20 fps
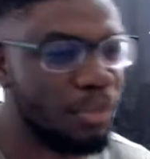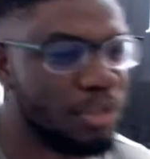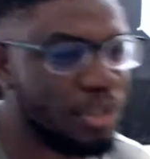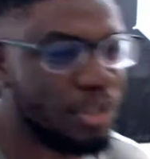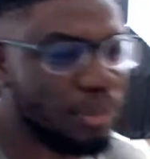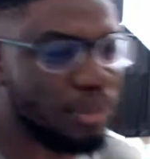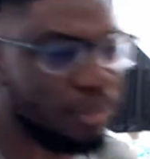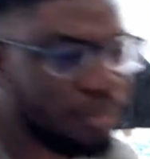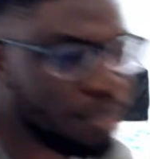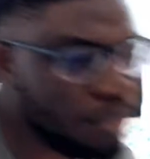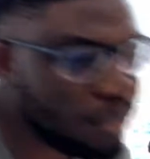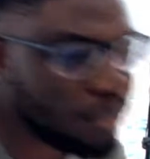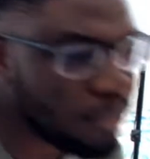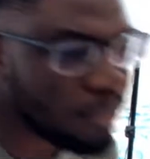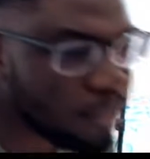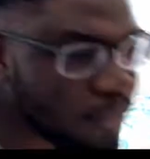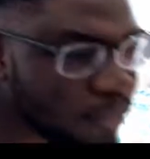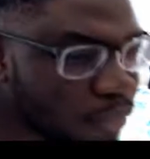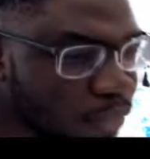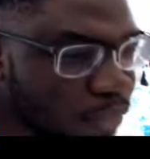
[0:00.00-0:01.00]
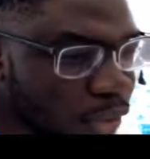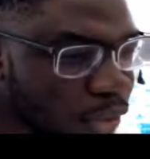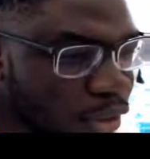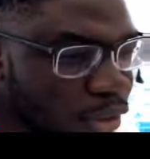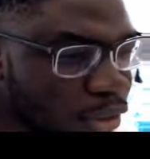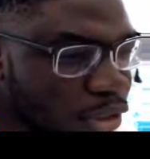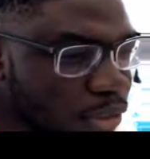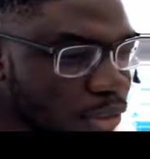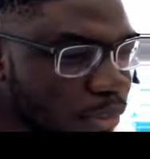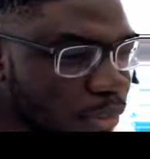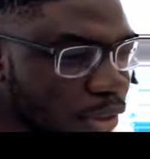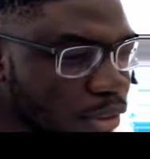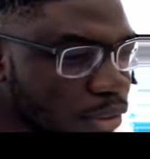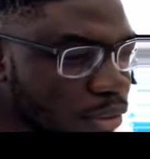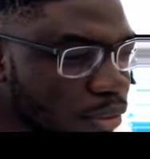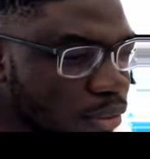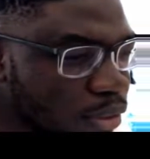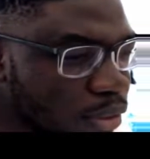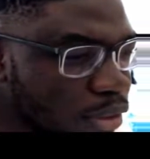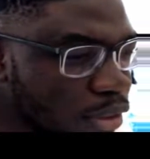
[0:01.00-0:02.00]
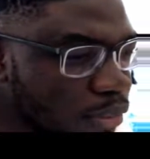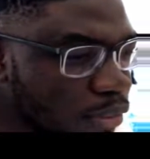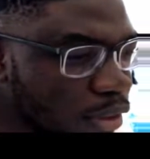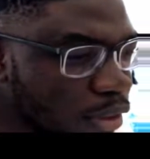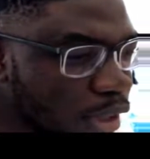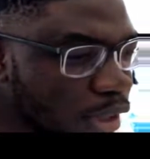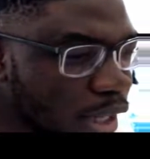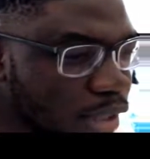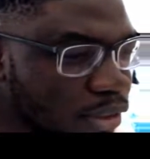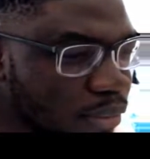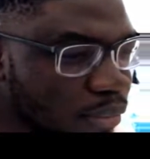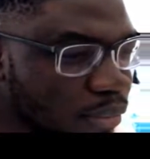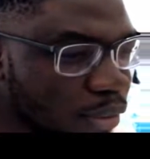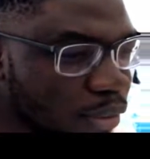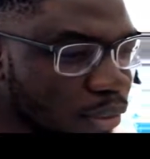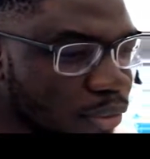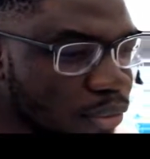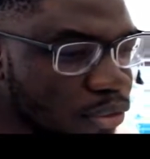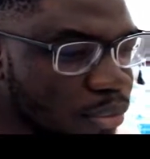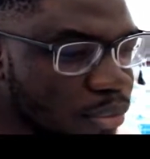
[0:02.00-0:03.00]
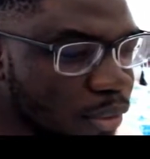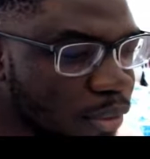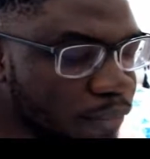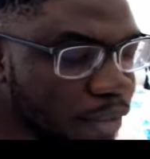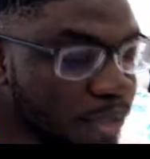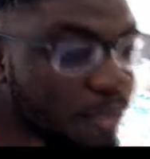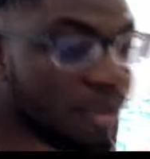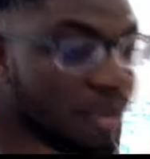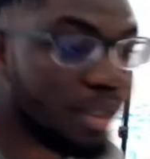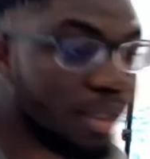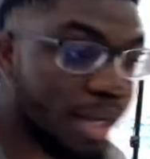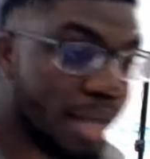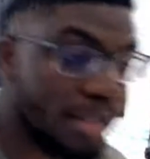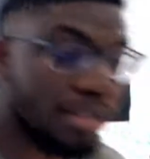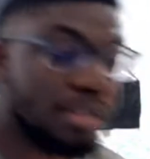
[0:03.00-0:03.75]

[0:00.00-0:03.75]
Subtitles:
So just planning to do a simulcast on both YouTube and Facebook. Yes,